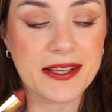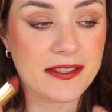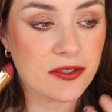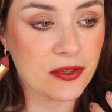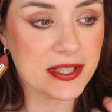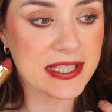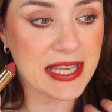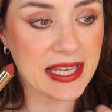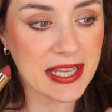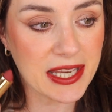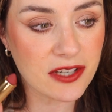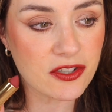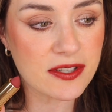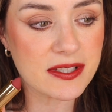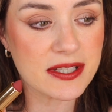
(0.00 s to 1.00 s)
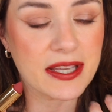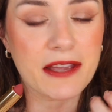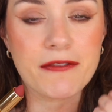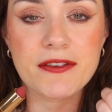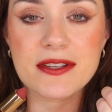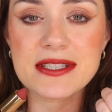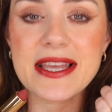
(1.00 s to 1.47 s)
So it's an interesting,
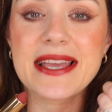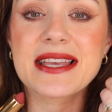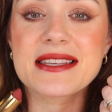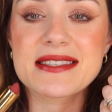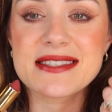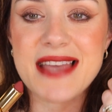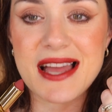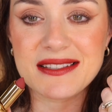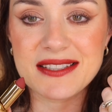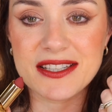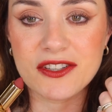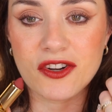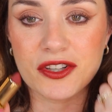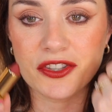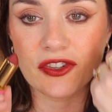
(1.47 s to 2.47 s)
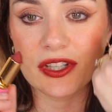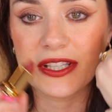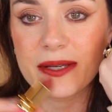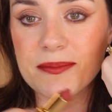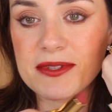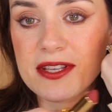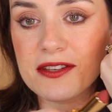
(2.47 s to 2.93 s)
it feels like satin on your
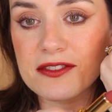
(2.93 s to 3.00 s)
lips.